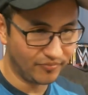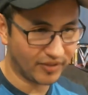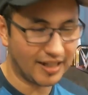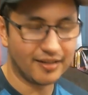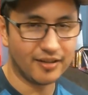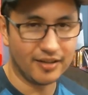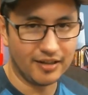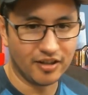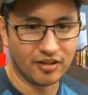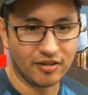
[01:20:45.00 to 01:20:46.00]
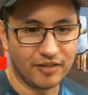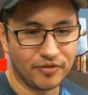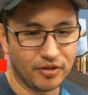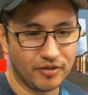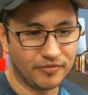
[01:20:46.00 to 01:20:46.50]
And you know,
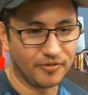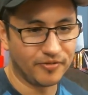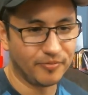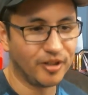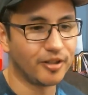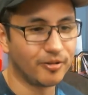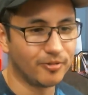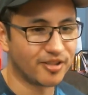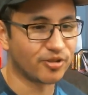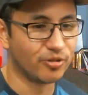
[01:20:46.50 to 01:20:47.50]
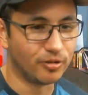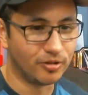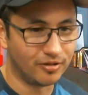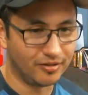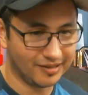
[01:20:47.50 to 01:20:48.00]
if you're familiar with
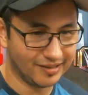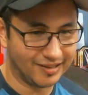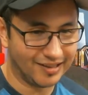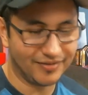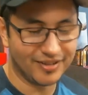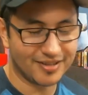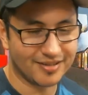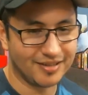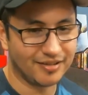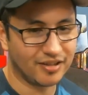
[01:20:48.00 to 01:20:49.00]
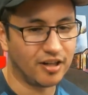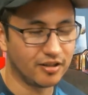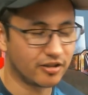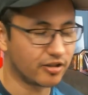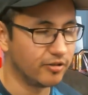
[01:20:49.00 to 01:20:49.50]
school, obviously
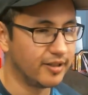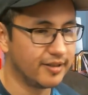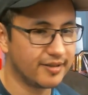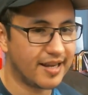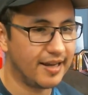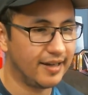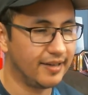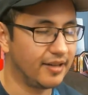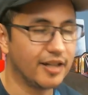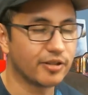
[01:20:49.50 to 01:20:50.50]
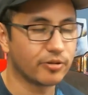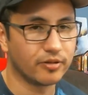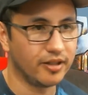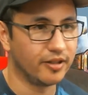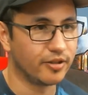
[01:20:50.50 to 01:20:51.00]
college students and high school
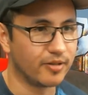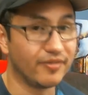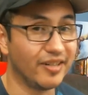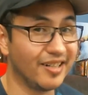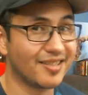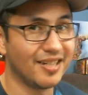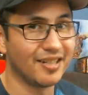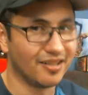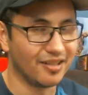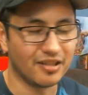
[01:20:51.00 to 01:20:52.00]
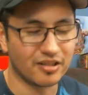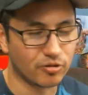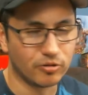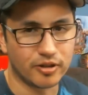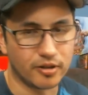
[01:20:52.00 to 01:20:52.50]
kids or whatever, it's the end of the
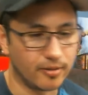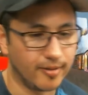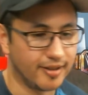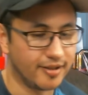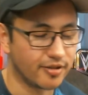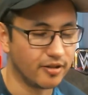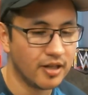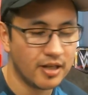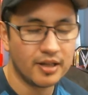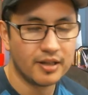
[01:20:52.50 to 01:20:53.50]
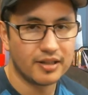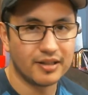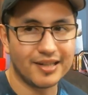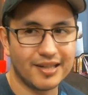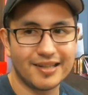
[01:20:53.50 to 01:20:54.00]
school year already. So a
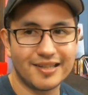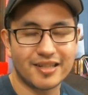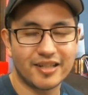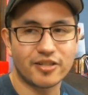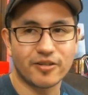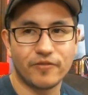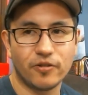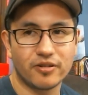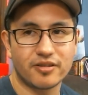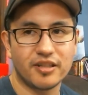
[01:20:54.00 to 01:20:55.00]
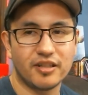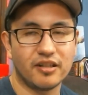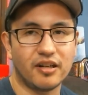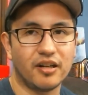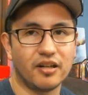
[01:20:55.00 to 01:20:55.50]
lot of these kids are focusing
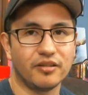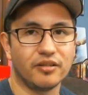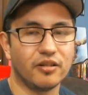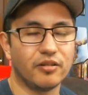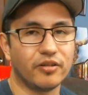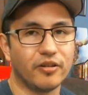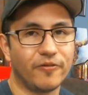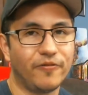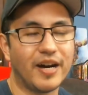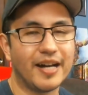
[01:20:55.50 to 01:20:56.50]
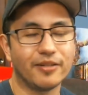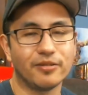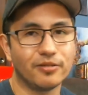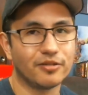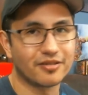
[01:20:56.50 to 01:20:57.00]
on their
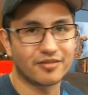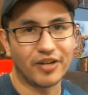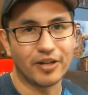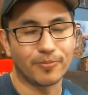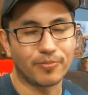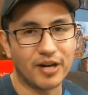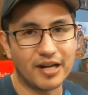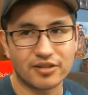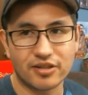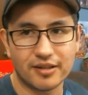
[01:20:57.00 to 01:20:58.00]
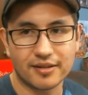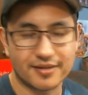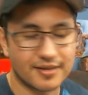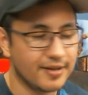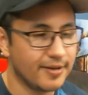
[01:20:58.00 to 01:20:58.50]
finals, final projects,